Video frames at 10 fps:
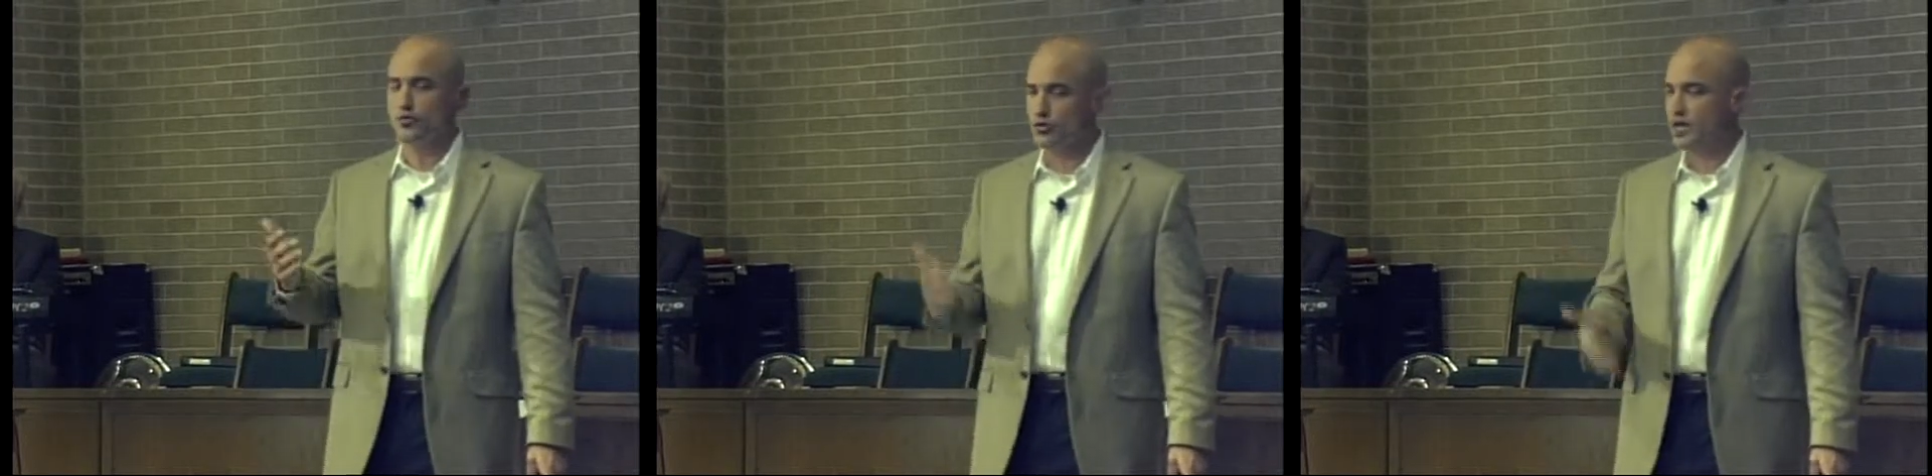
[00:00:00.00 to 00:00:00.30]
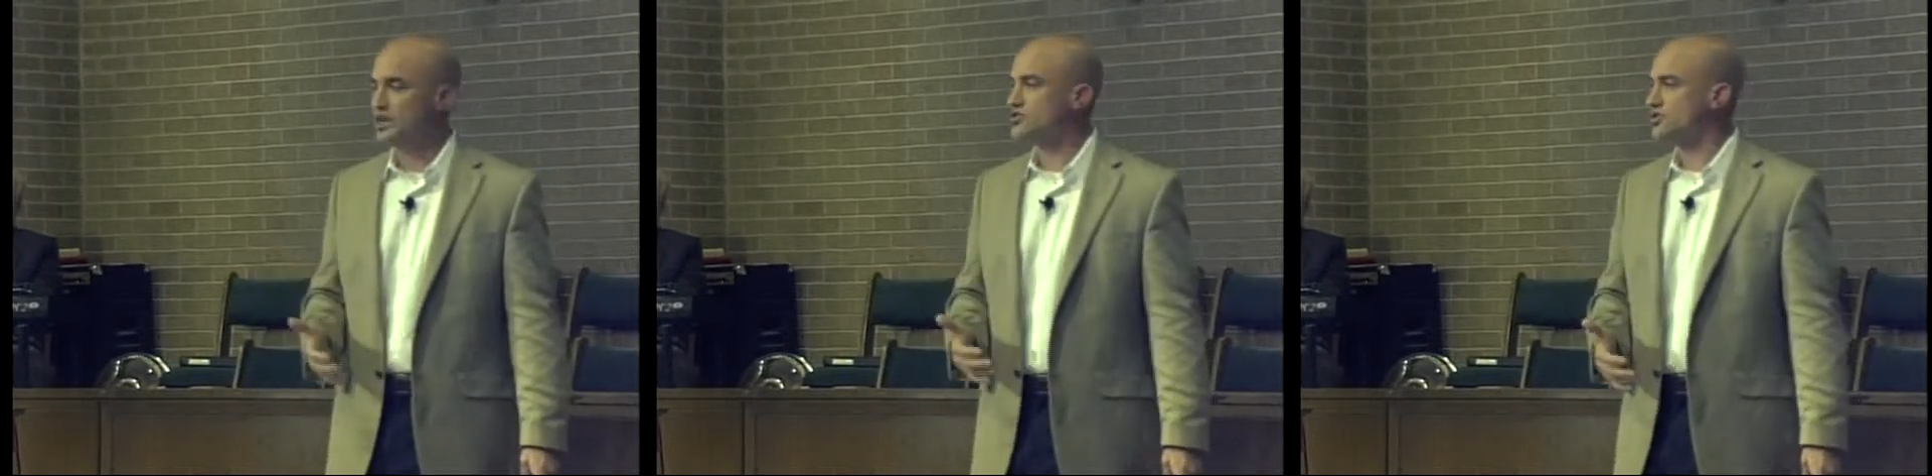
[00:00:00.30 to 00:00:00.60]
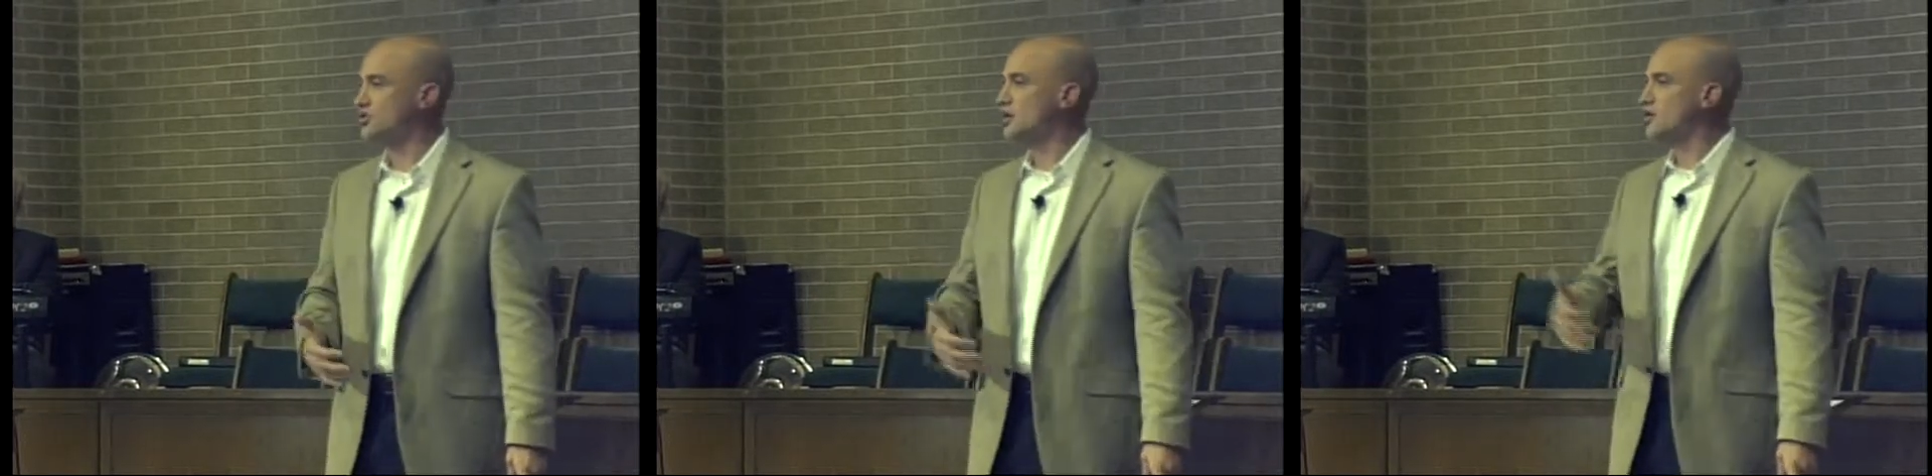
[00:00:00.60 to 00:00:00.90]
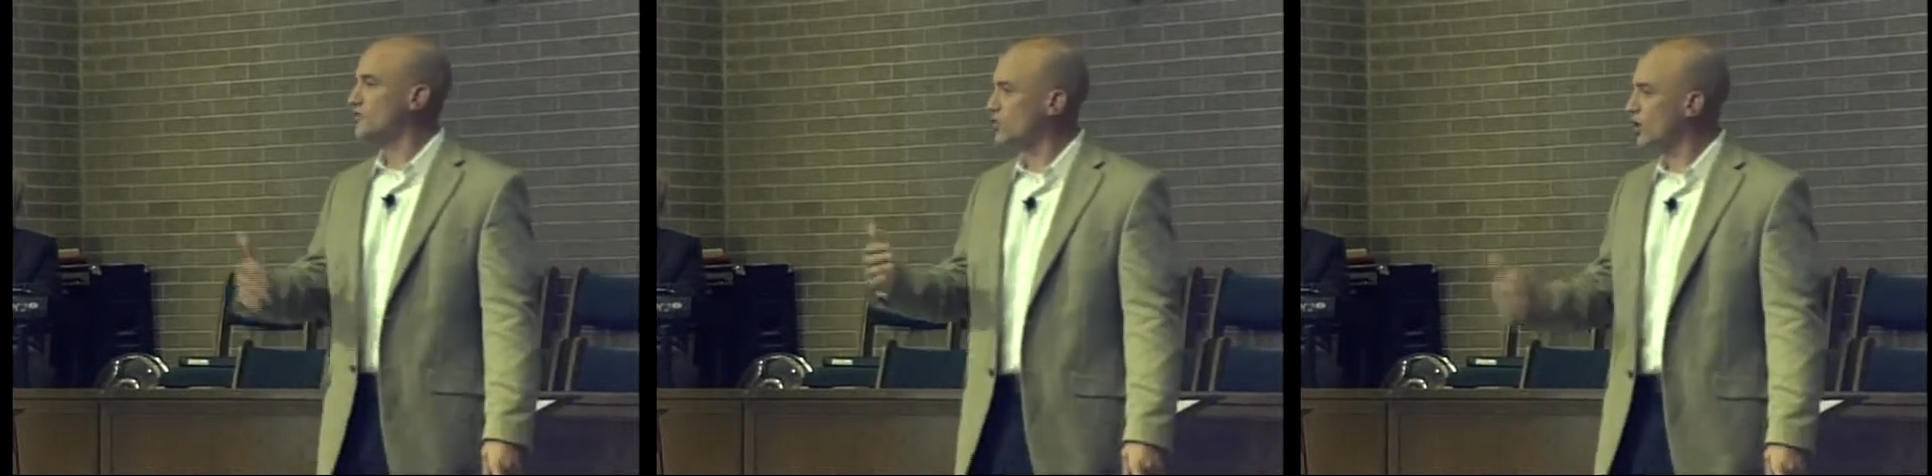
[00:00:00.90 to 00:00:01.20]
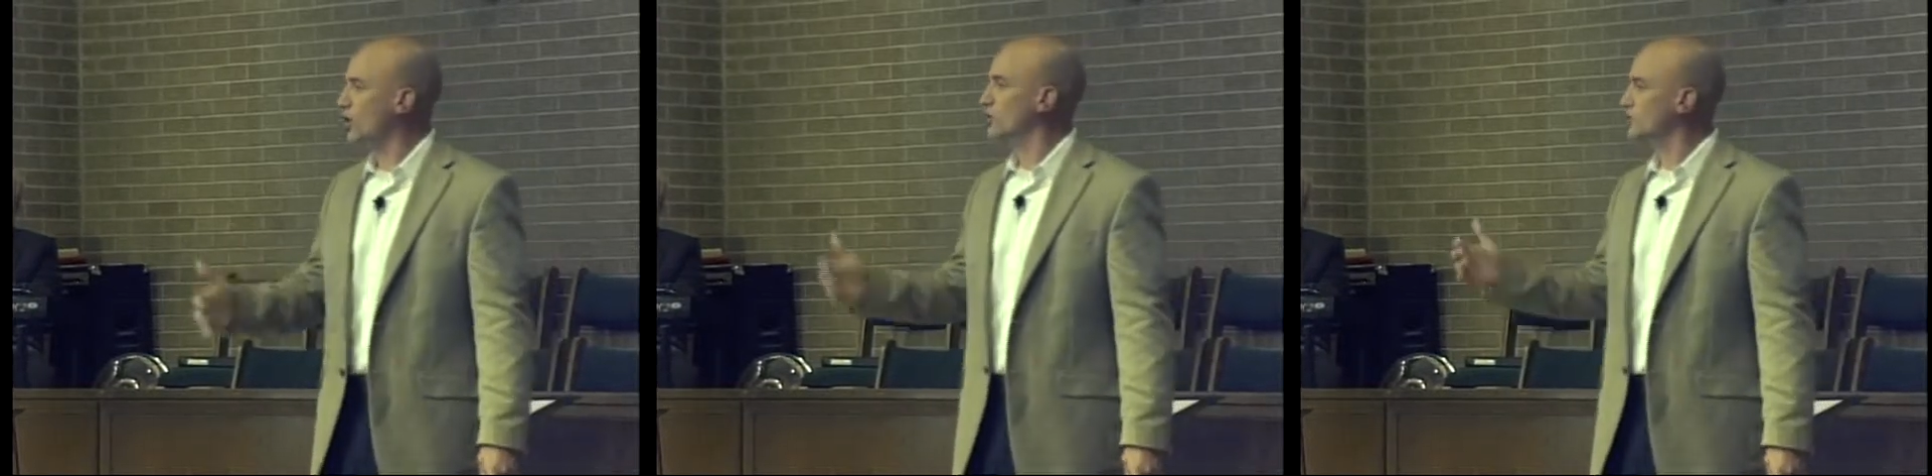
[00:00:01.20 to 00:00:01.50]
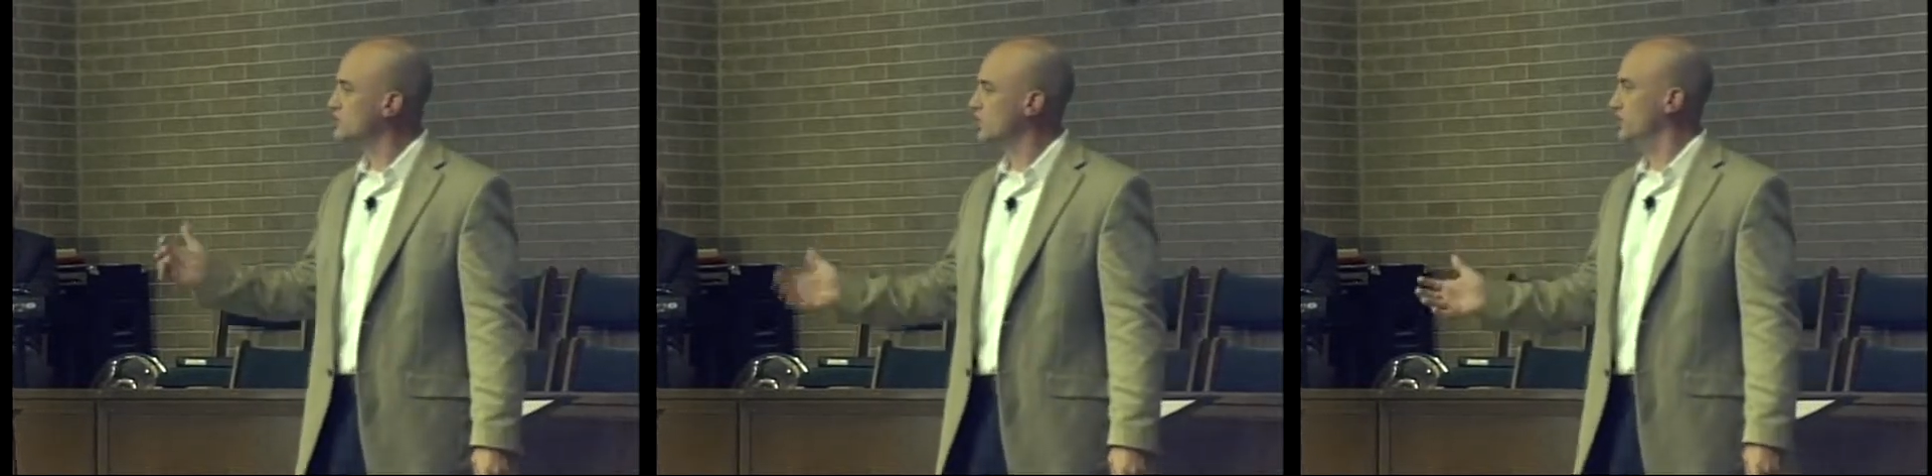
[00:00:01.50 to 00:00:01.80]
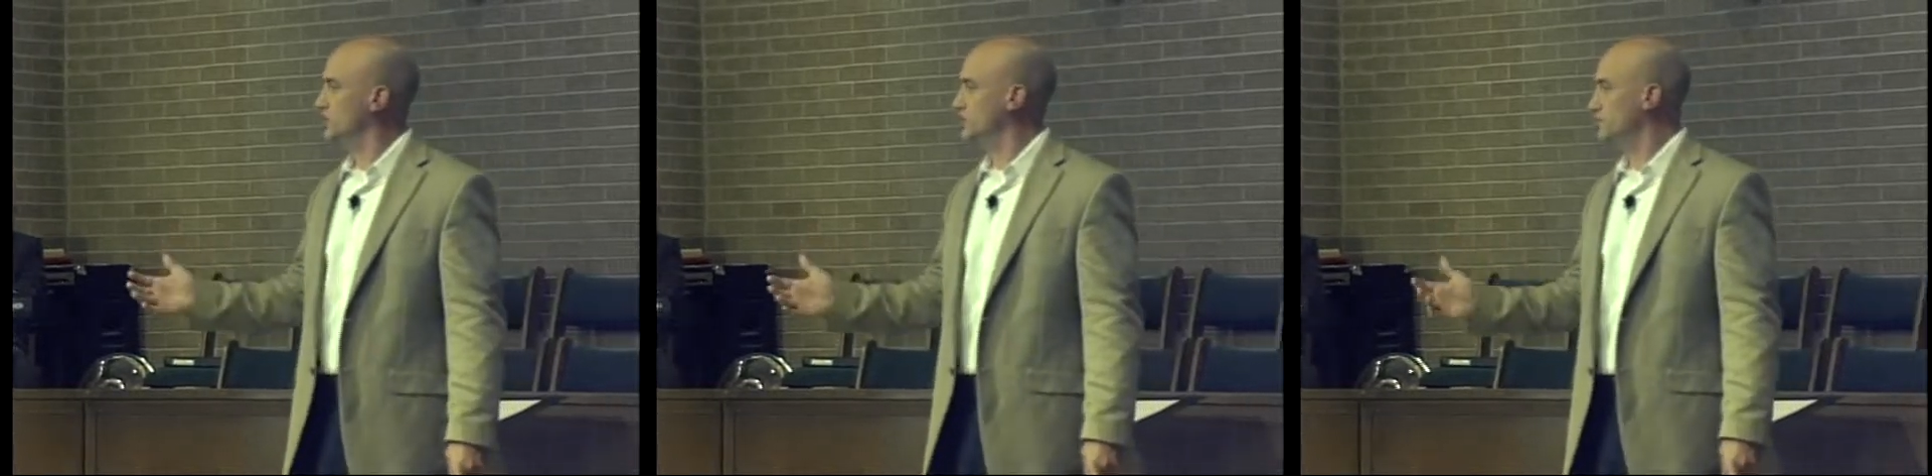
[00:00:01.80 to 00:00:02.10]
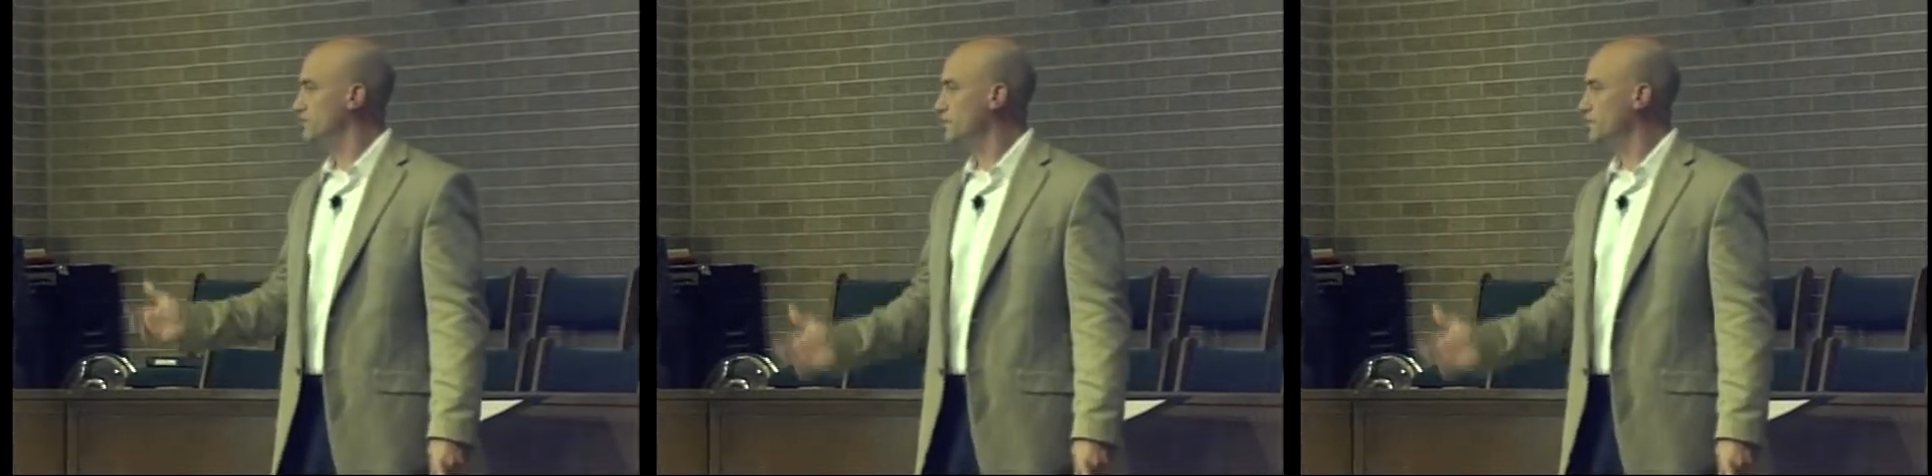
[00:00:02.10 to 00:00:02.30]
creation for all of eternity.